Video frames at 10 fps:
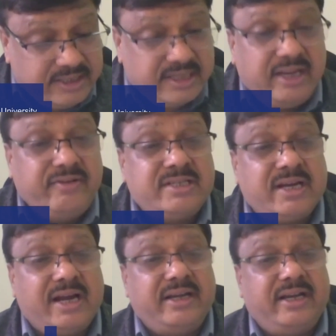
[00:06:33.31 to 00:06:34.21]
Initially, we
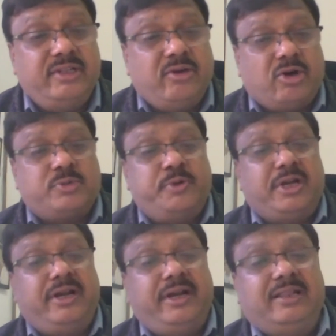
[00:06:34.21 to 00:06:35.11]
started with
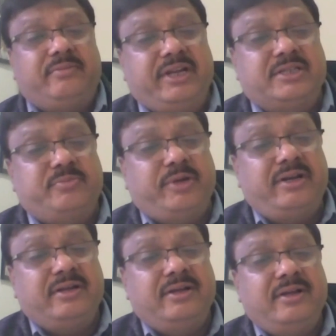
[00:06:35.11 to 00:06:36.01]
hospital and health
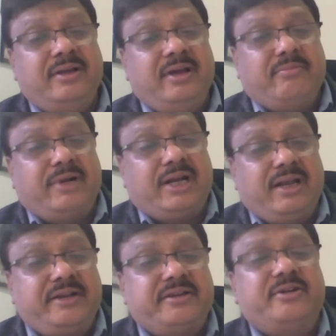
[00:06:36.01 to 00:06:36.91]
management, but
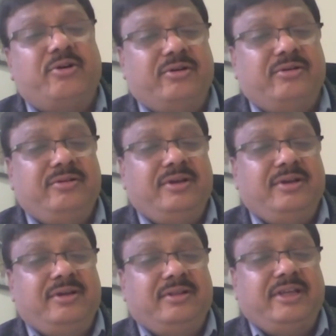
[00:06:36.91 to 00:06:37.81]
later on,
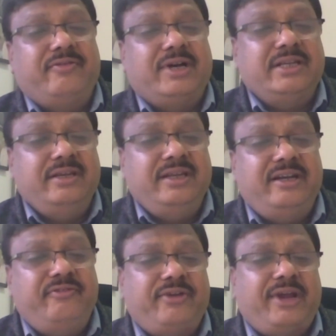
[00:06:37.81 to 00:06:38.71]
there was a
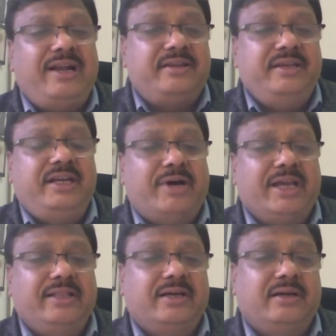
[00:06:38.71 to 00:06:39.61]
need, felt need
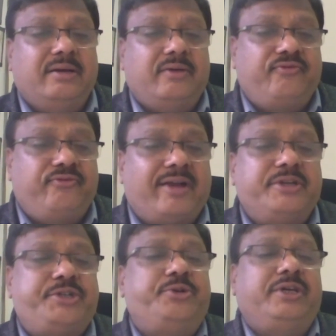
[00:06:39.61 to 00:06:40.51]
by the
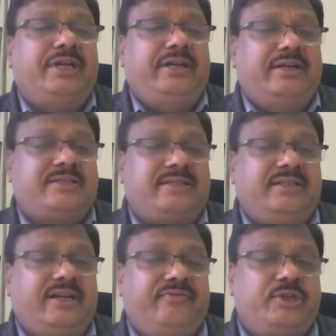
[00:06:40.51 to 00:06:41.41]
pharmaceutical industry
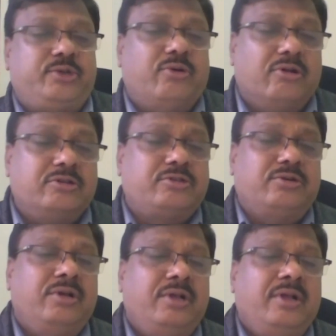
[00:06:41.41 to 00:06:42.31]
that we should
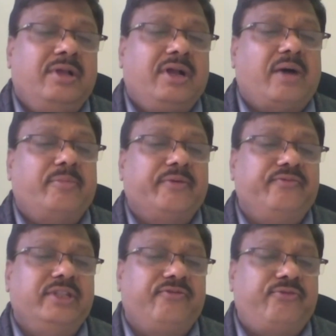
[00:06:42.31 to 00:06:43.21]
also come up
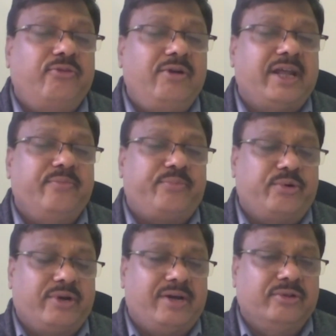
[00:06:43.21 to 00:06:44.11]
with a full-time
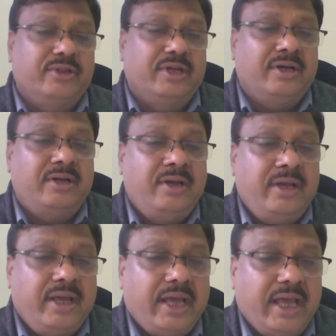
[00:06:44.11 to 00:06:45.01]
program on the
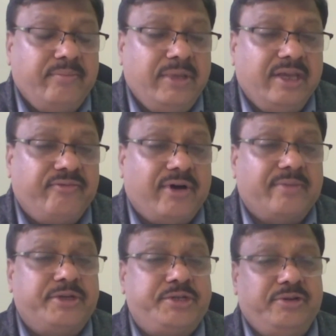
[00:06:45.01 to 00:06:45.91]
MBA
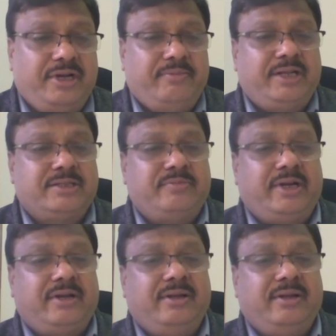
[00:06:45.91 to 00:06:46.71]
pharmaceutical management.